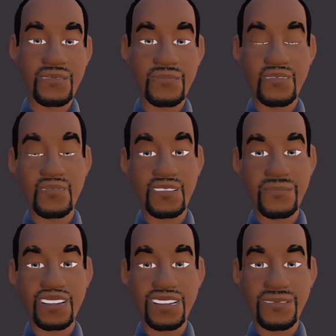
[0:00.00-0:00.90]

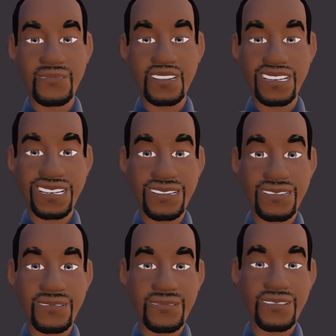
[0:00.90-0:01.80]
uniparty
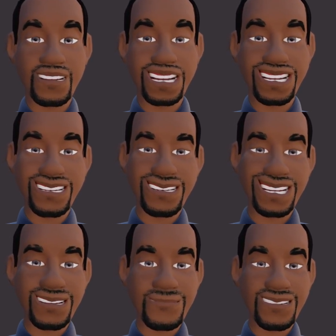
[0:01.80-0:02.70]
protected,
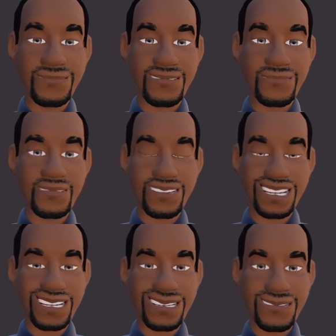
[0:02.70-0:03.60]
establishment
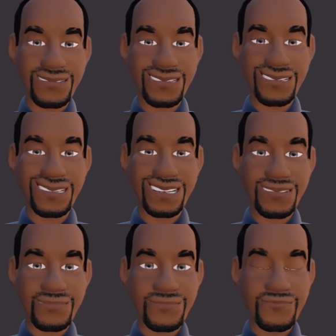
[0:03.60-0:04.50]
protected
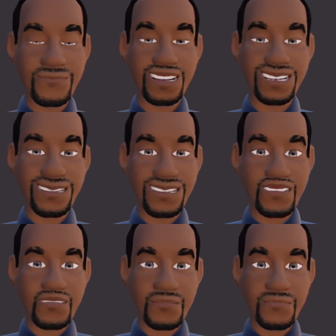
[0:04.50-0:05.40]

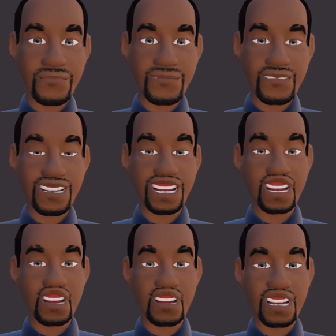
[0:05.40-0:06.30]
politician,
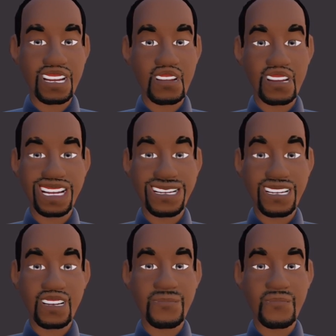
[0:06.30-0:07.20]
any
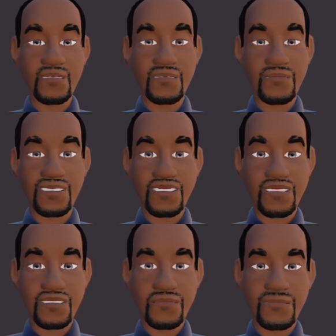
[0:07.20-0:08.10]
of those
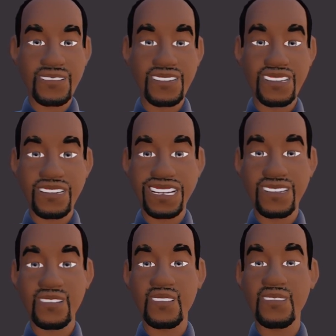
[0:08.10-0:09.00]
reasons would be seen
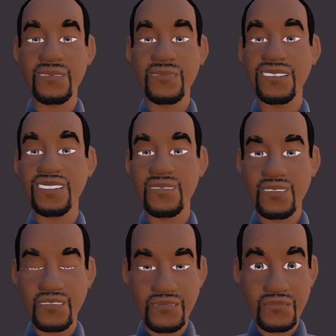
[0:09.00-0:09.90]
as
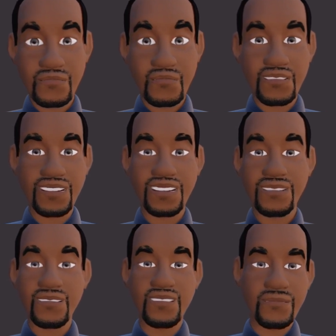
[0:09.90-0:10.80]
justification to
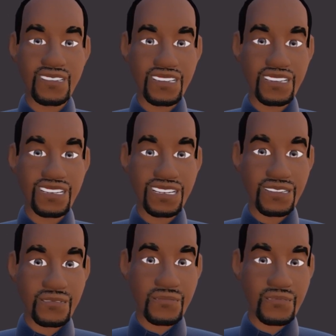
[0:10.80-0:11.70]
dismiss the
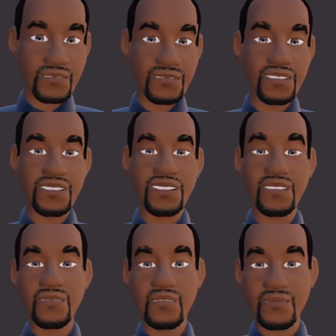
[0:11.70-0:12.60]
case,
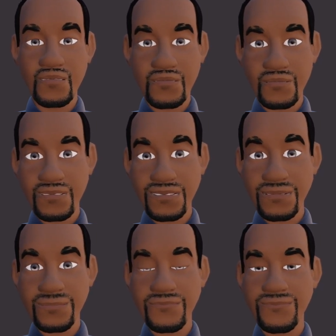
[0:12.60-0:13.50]
remove the